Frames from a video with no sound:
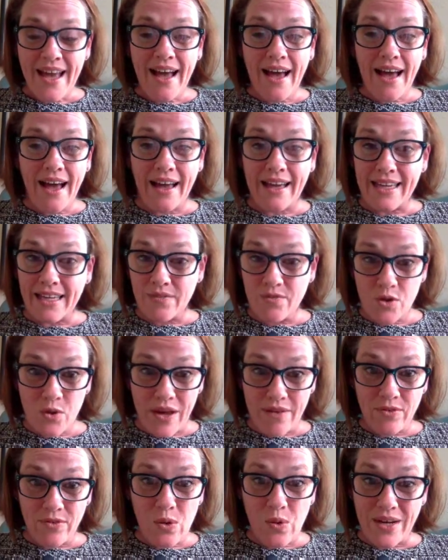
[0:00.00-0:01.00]
If you
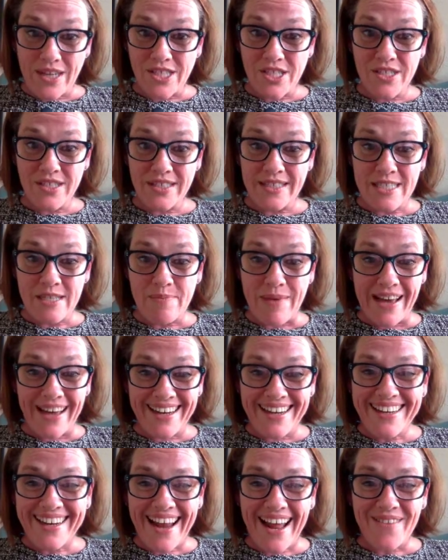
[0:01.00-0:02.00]
have questions about
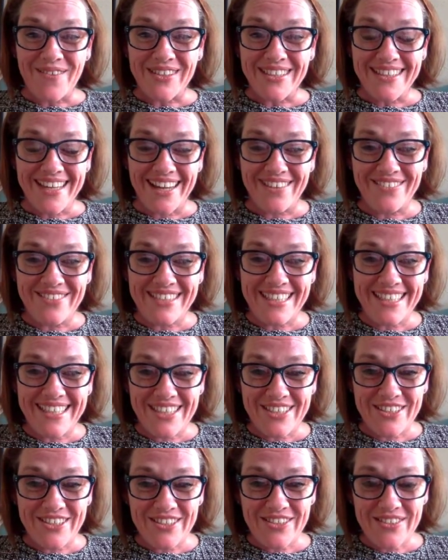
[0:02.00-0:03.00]
it, I would love to hear
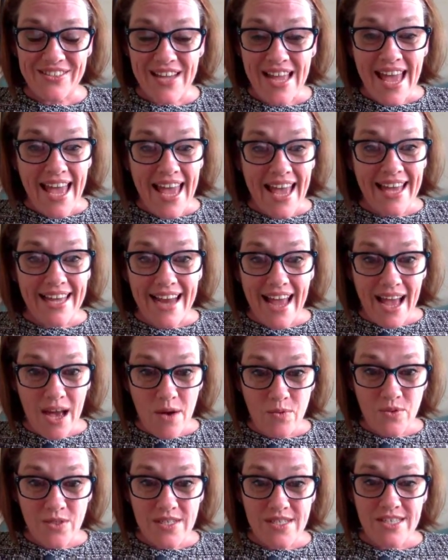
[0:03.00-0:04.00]
you. And I
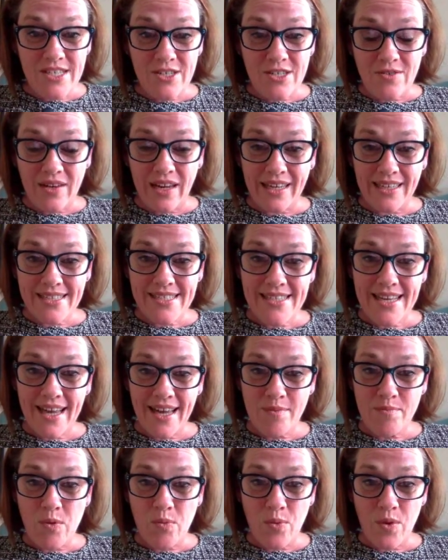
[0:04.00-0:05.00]
will see you next
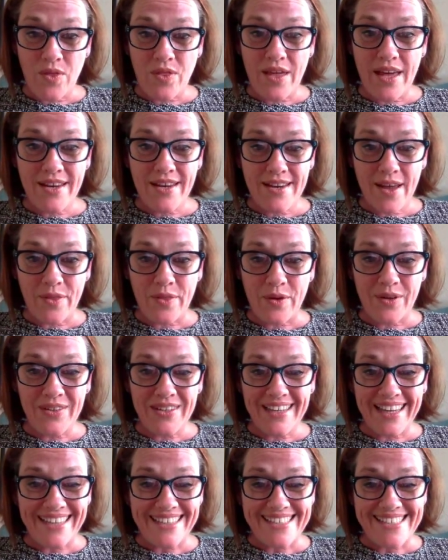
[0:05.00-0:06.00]
time with another
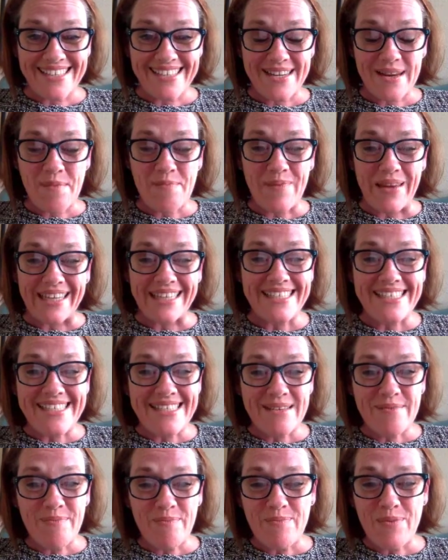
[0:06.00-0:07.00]
lesson. Merci
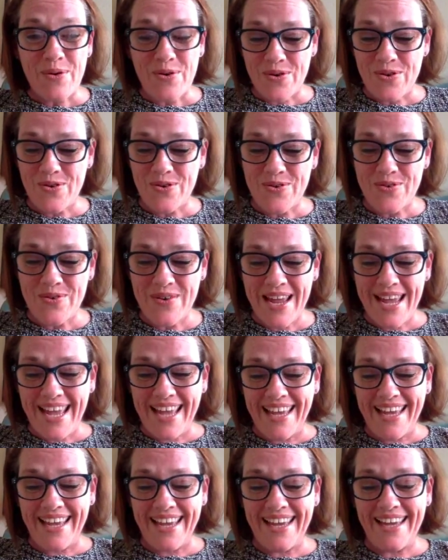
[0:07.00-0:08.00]
beaucoup
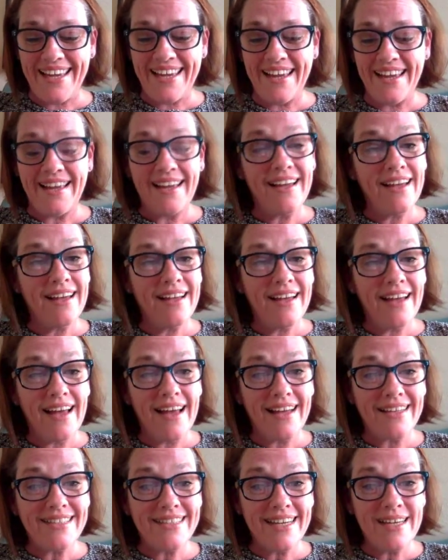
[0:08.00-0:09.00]
et
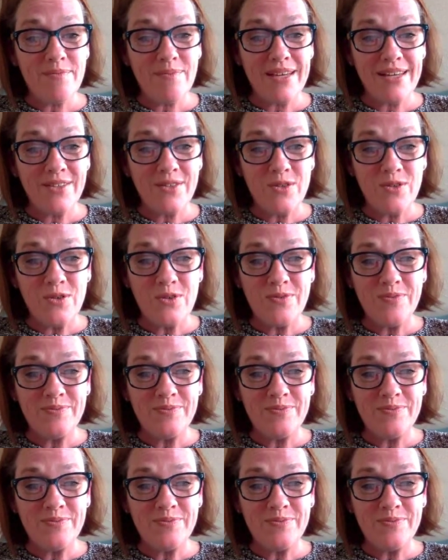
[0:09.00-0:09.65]
à très bientôt.